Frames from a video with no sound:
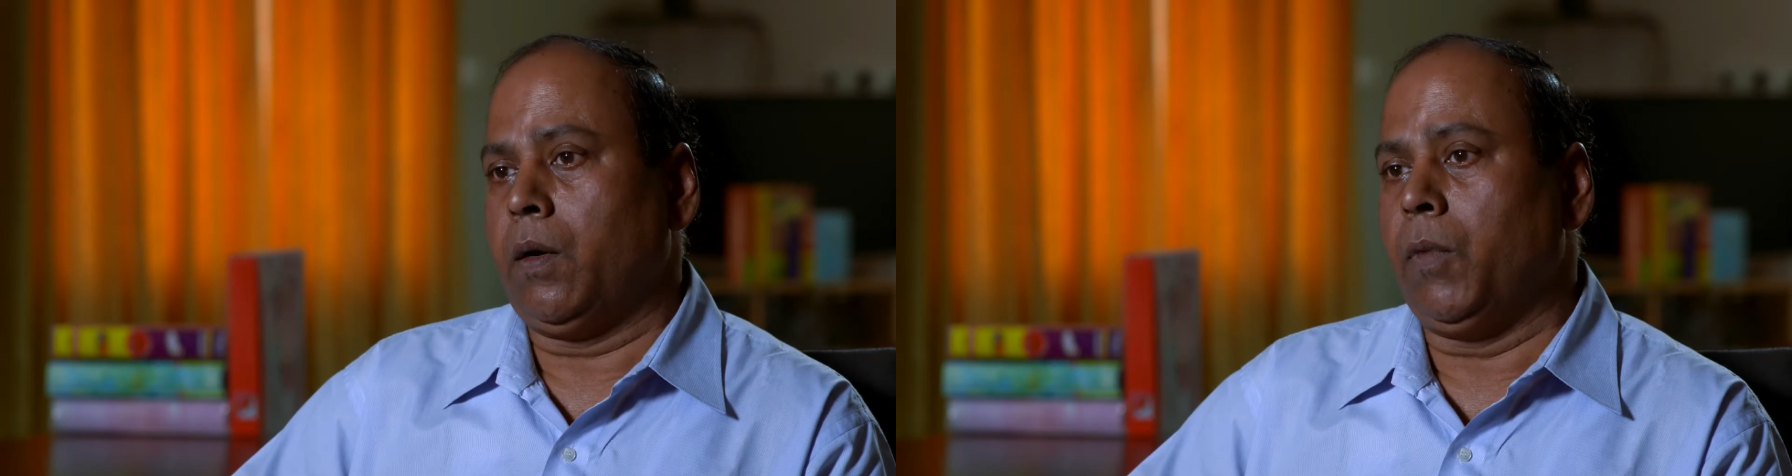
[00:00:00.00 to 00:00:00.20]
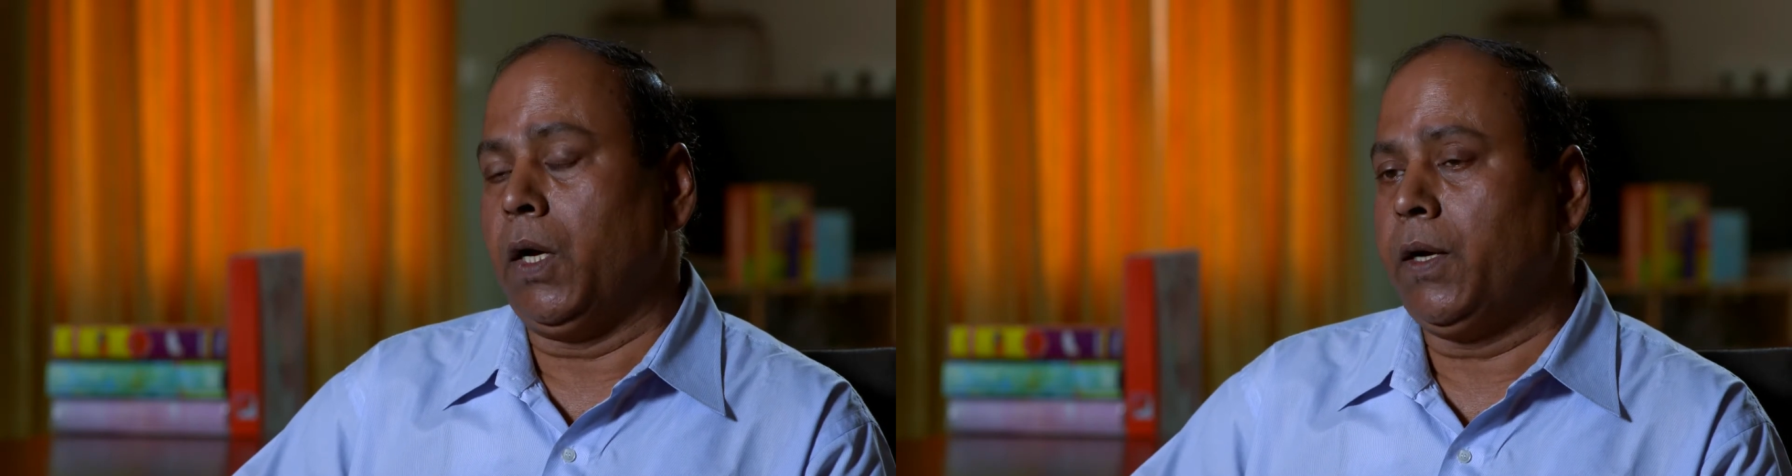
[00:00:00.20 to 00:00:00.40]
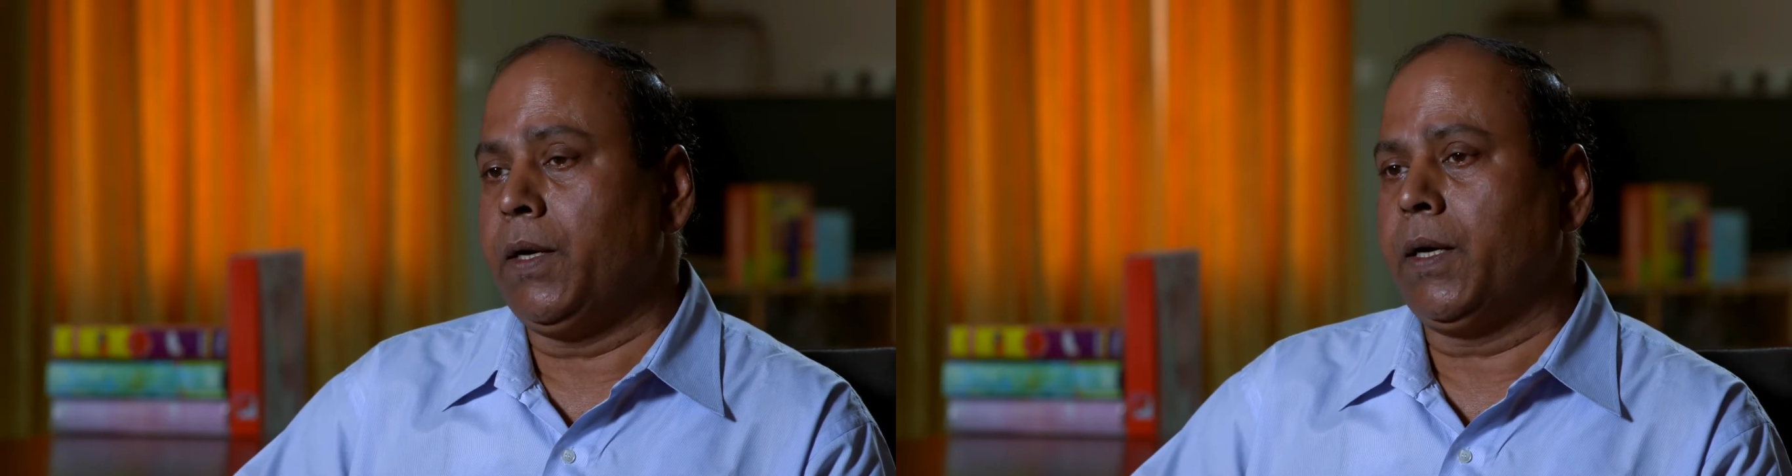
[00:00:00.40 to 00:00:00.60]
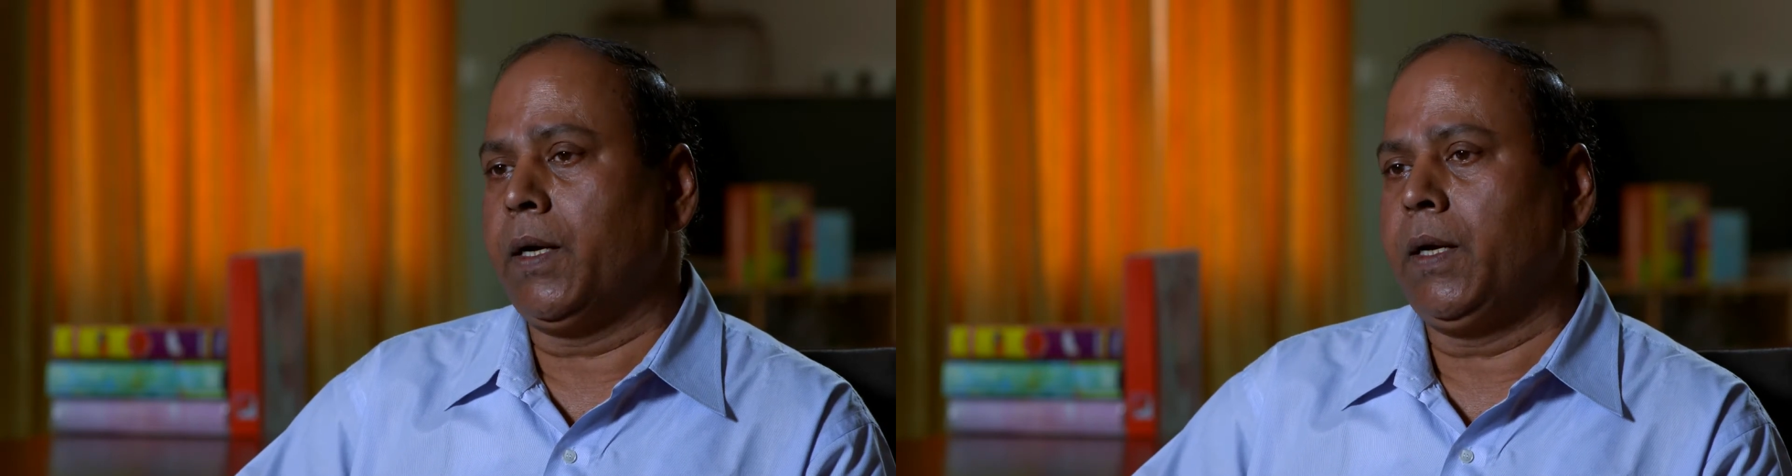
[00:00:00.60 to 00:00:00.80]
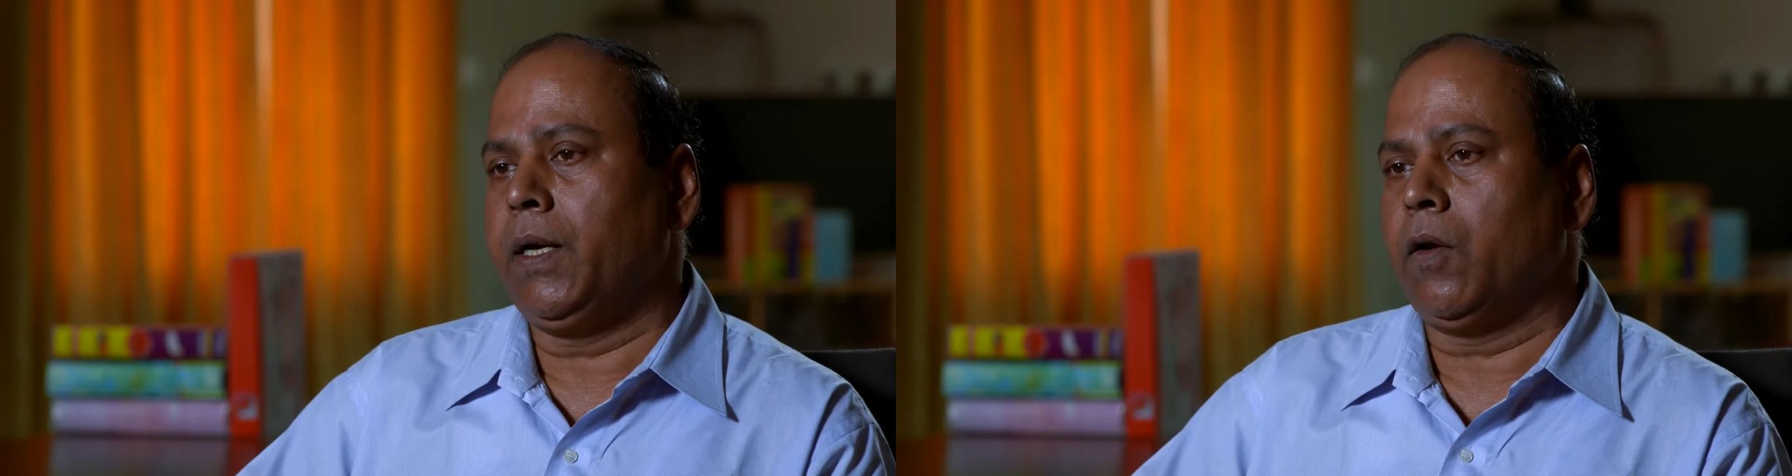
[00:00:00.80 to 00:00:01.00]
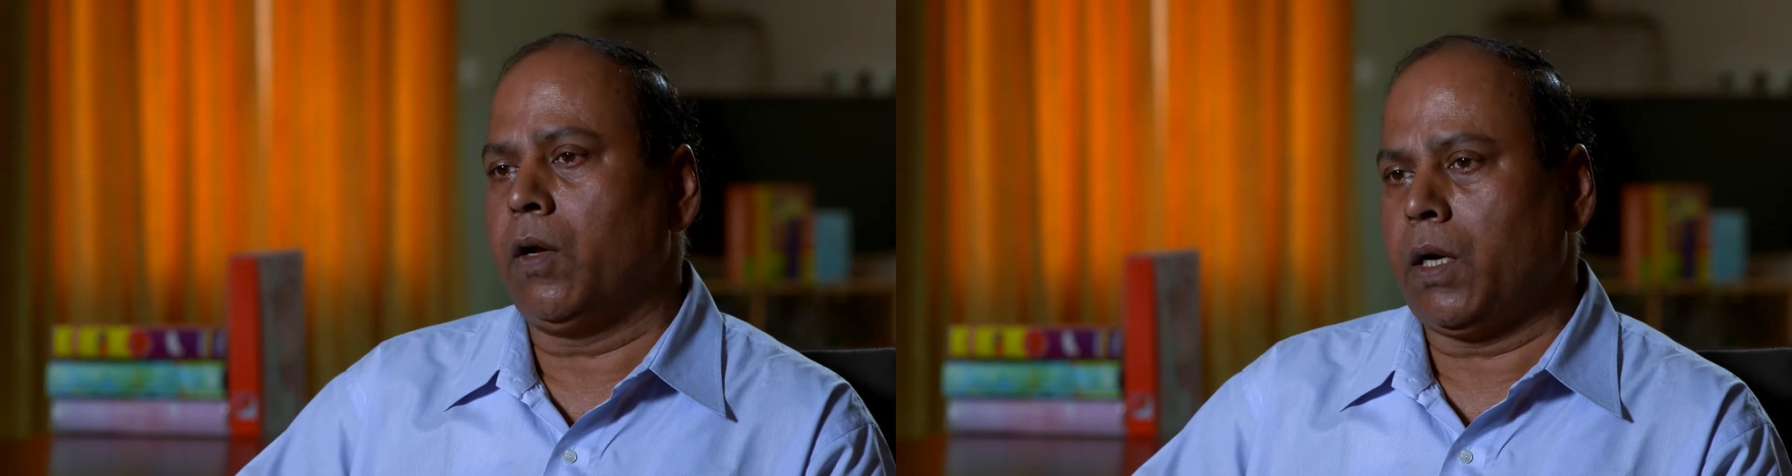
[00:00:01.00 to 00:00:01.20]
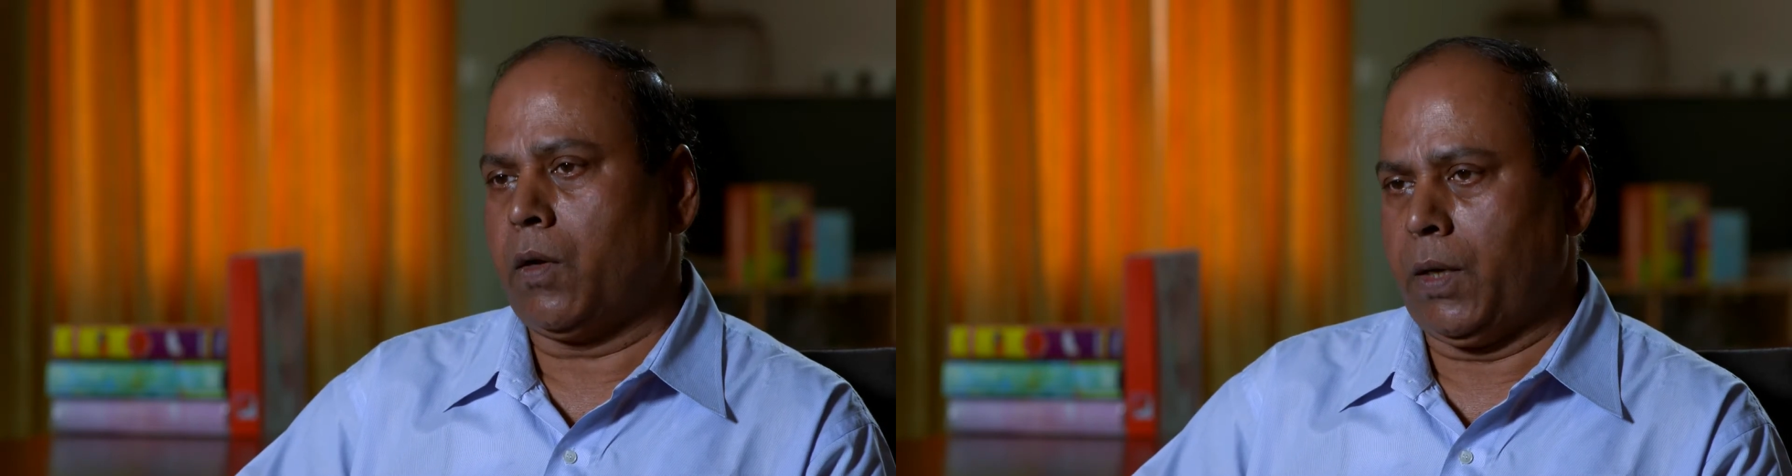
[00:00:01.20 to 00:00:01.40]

voluntarily all our